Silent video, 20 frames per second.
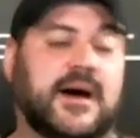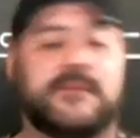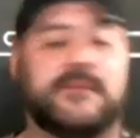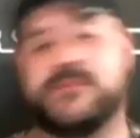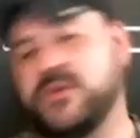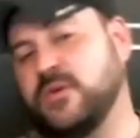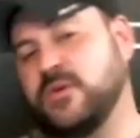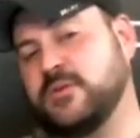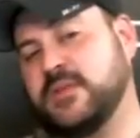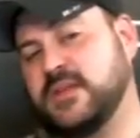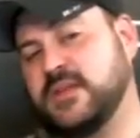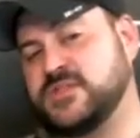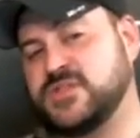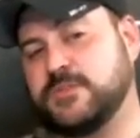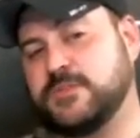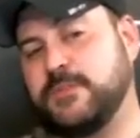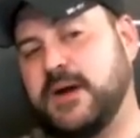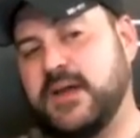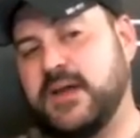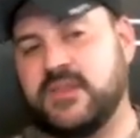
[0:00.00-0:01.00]
You did
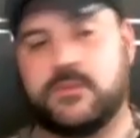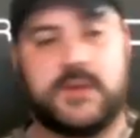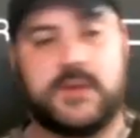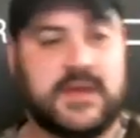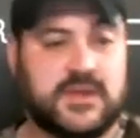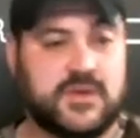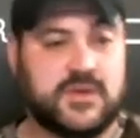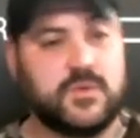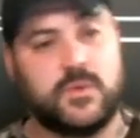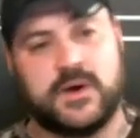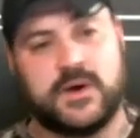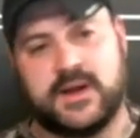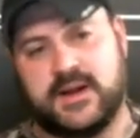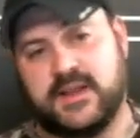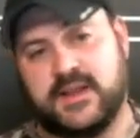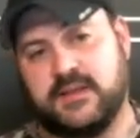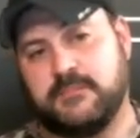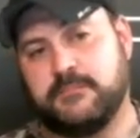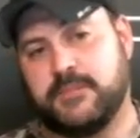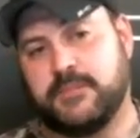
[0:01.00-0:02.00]
your pie the way you wanted
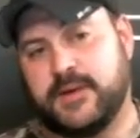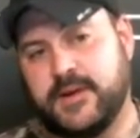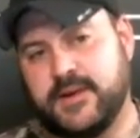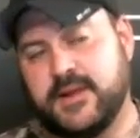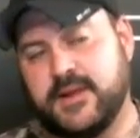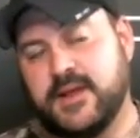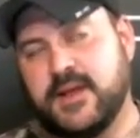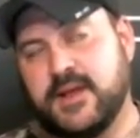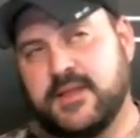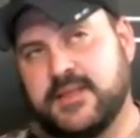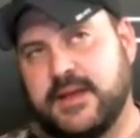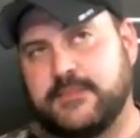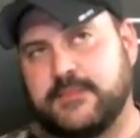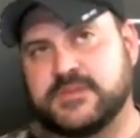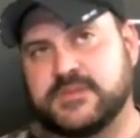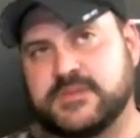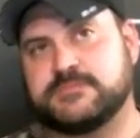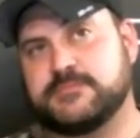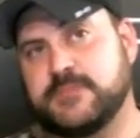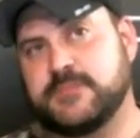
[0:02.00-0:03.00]
it, but that
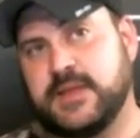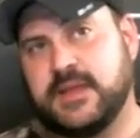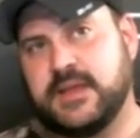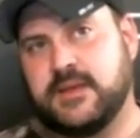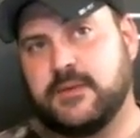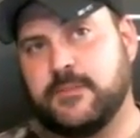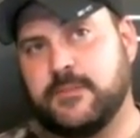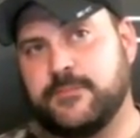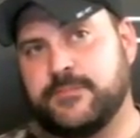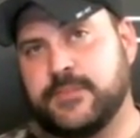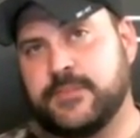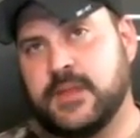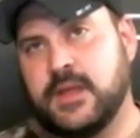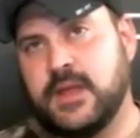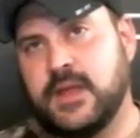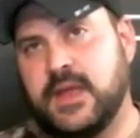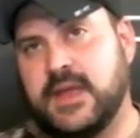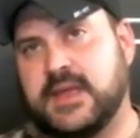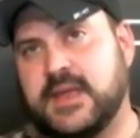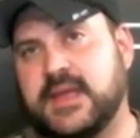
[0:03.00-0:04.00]
was like,
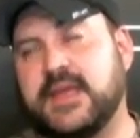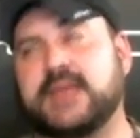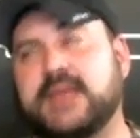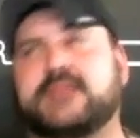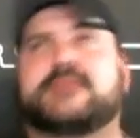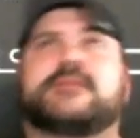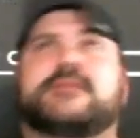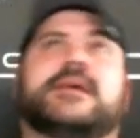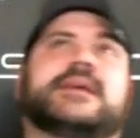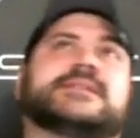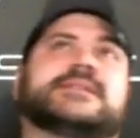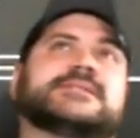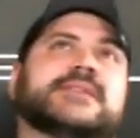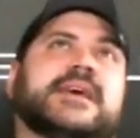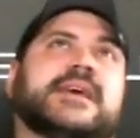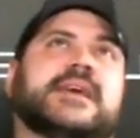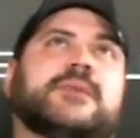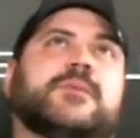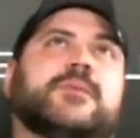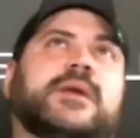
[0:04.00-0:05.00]
it's
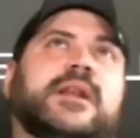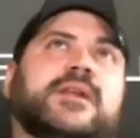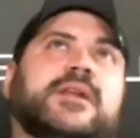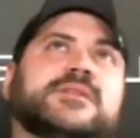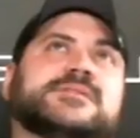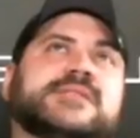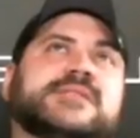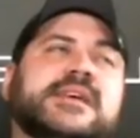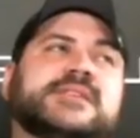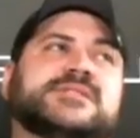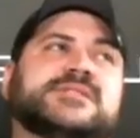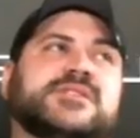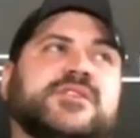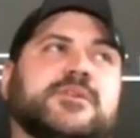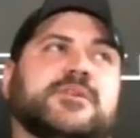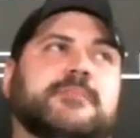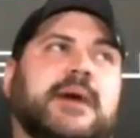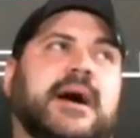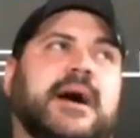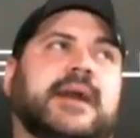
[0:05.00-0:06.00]
like one of those things in your
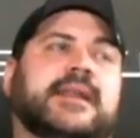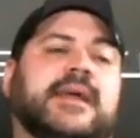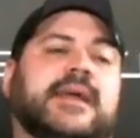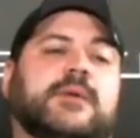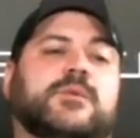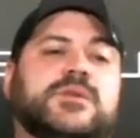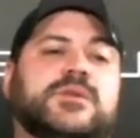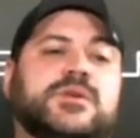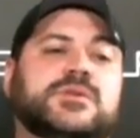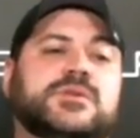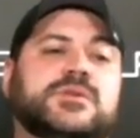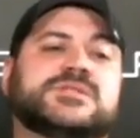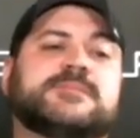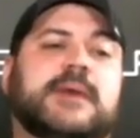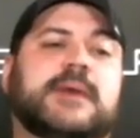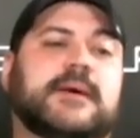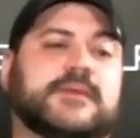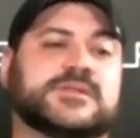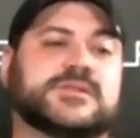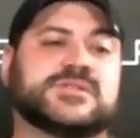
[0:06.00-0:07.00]
mind. Like when you
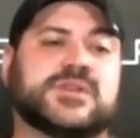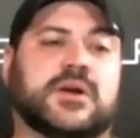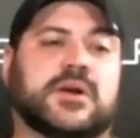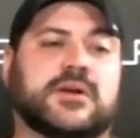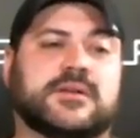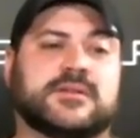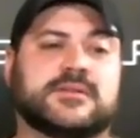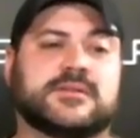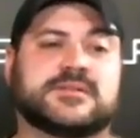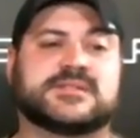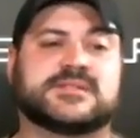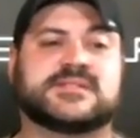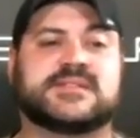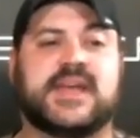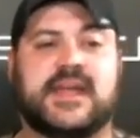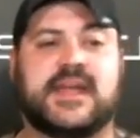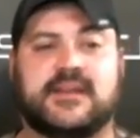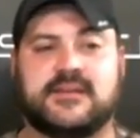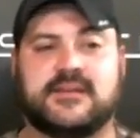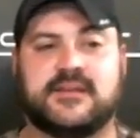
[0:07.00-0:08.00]
smell a certain
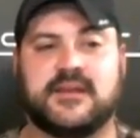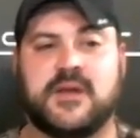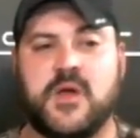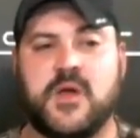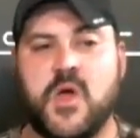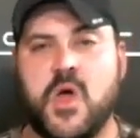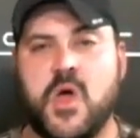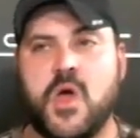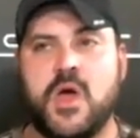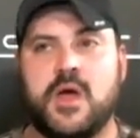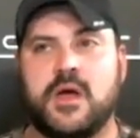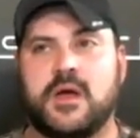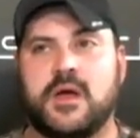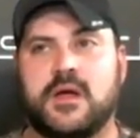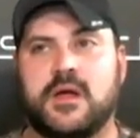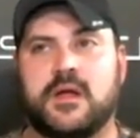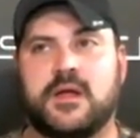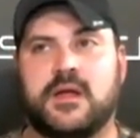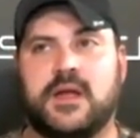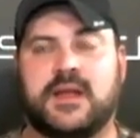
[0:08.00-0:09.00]
scent
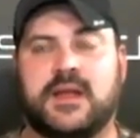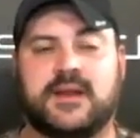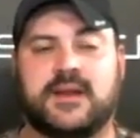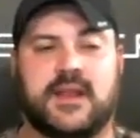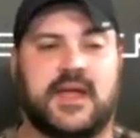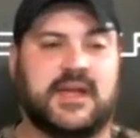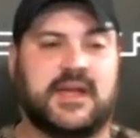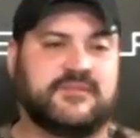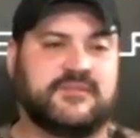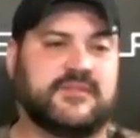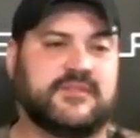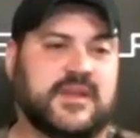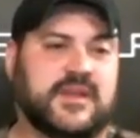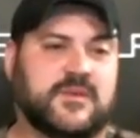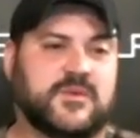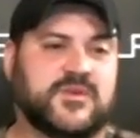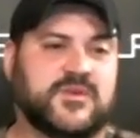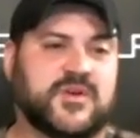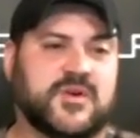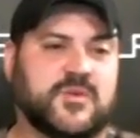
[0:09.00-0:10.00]
in life, like
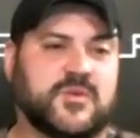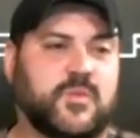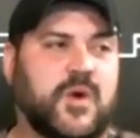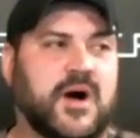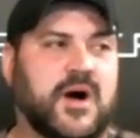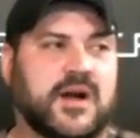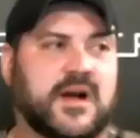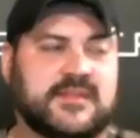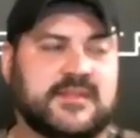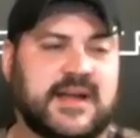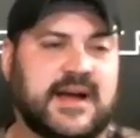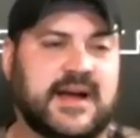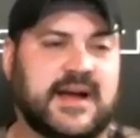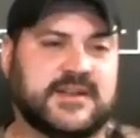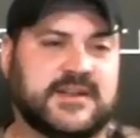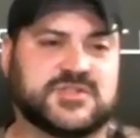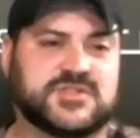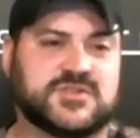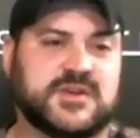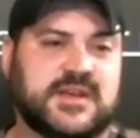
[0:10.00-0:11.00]
when you're walking down
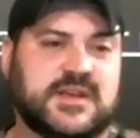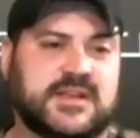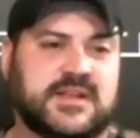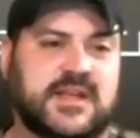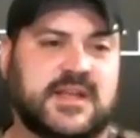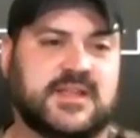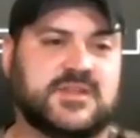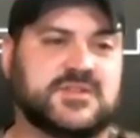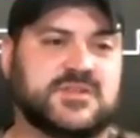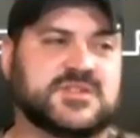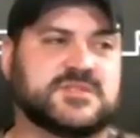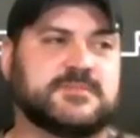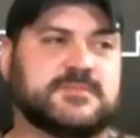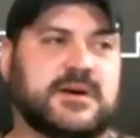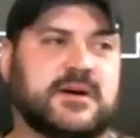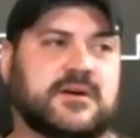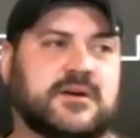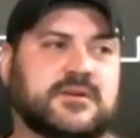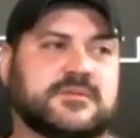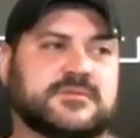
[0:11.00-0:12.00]
the street and you
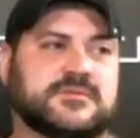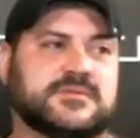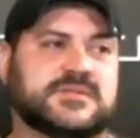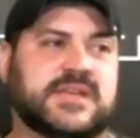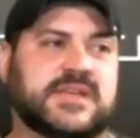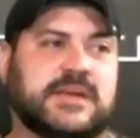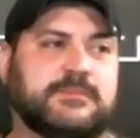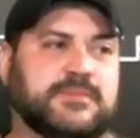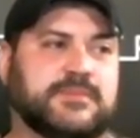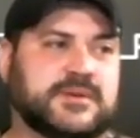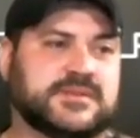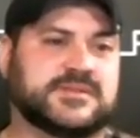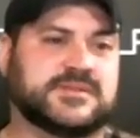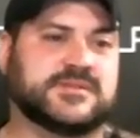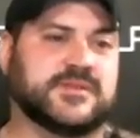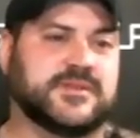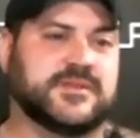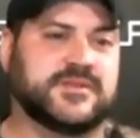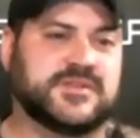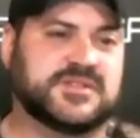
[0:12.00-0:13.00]
smell cypress,
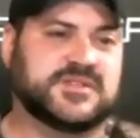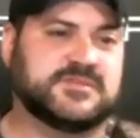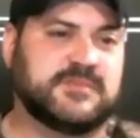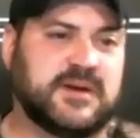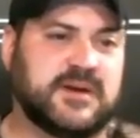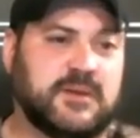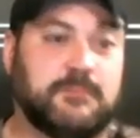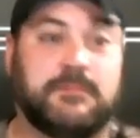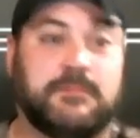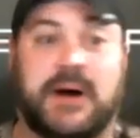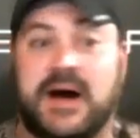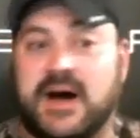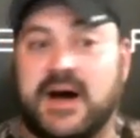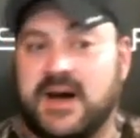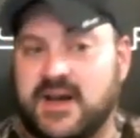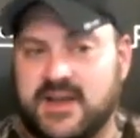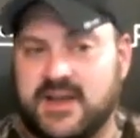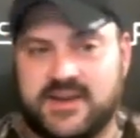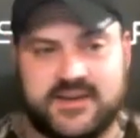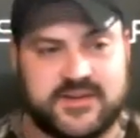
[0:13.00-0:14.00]
or you smell
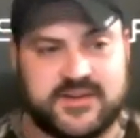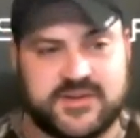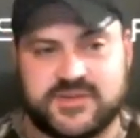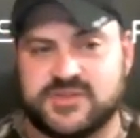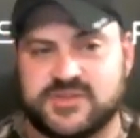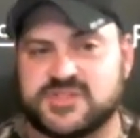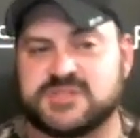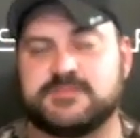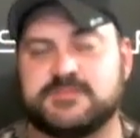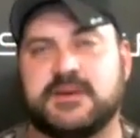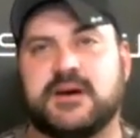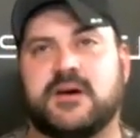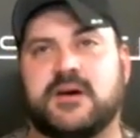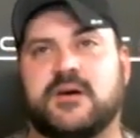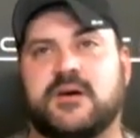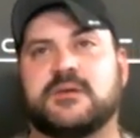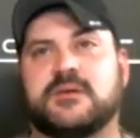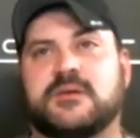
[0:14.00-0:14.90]
pine, or you smell